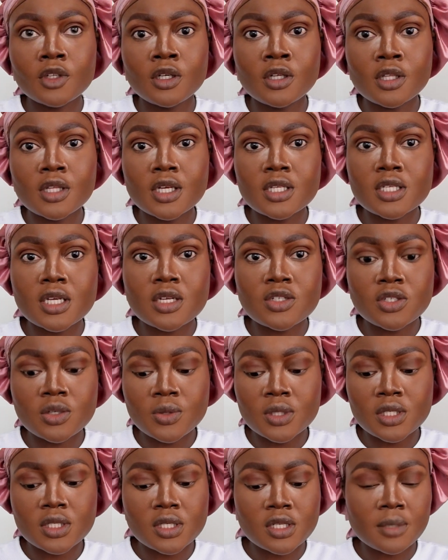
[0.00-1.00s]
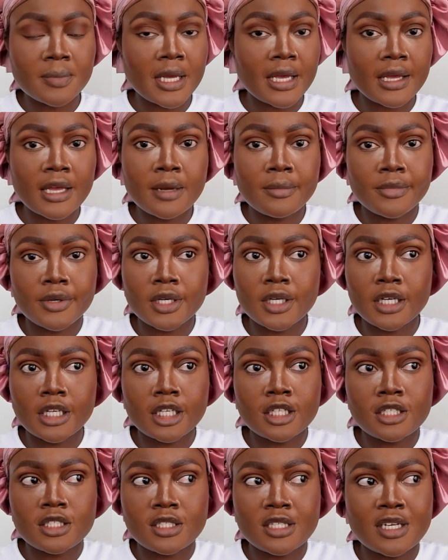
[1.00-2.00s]
that I actually want to sell my camera
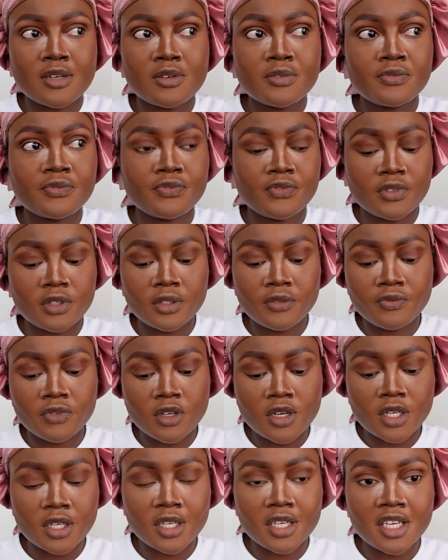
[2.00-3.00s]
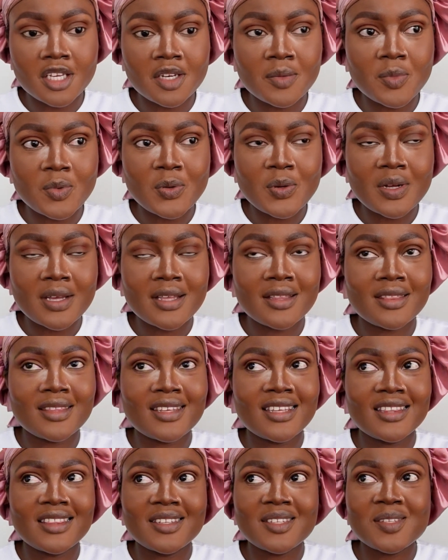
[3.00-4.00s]
because I don't feel vlogging anymore. And
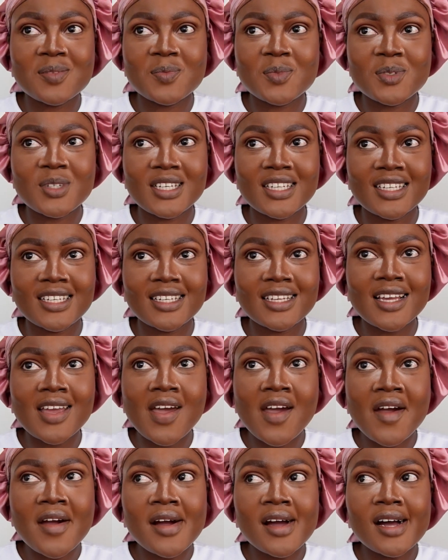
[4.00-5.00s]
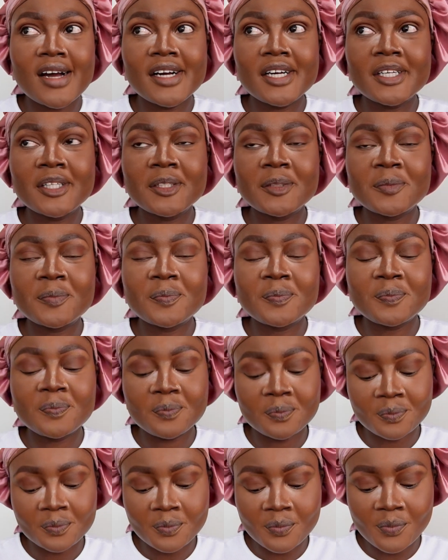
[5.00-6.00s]
then this morning Yvonne
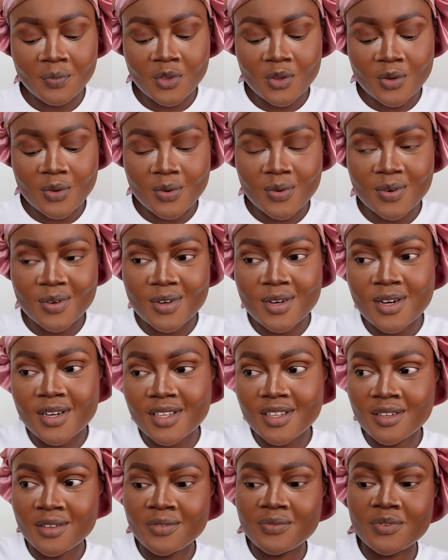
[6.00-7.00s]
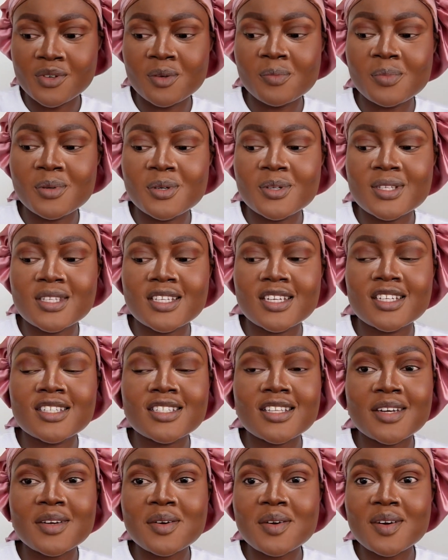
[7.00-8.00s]
posted, it's
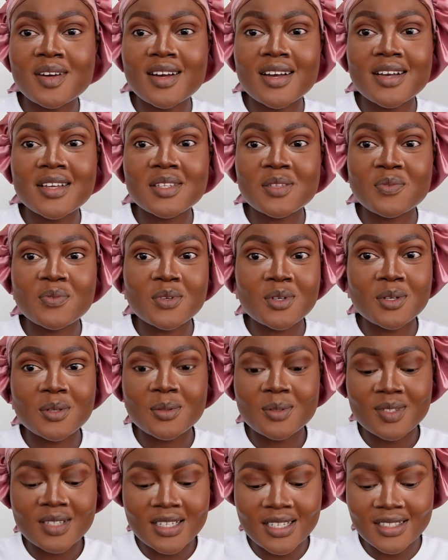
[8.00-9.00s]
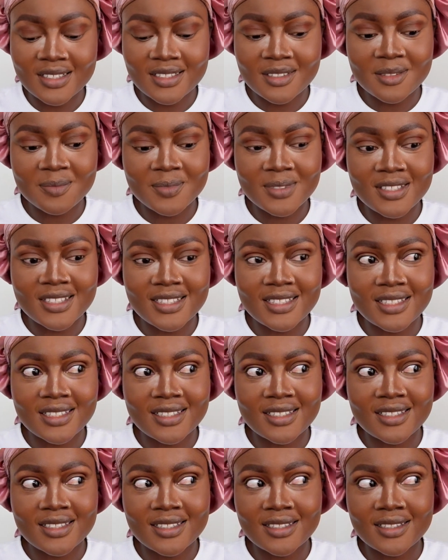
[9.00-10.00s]
like, oh guys, follow Utandi, and I'm just like,